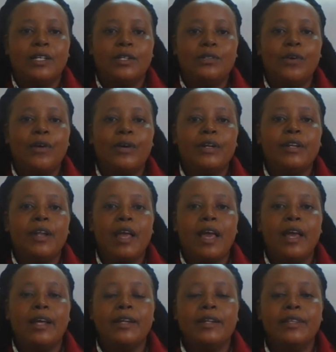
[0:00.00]
So
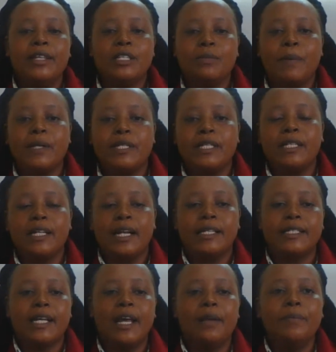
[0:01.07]
in this
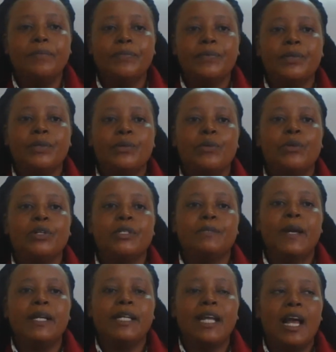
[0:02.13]
particular time, you will
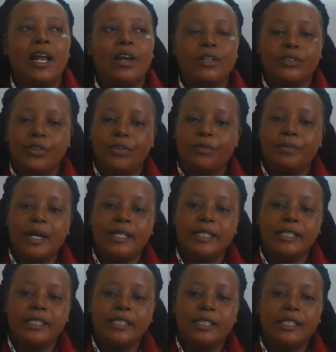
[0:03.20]
spend a lot of
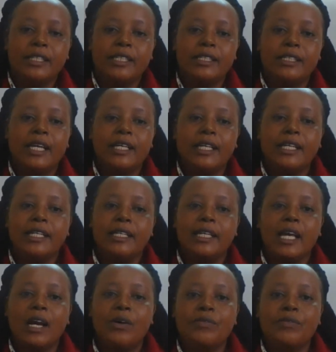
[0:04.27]
money taking care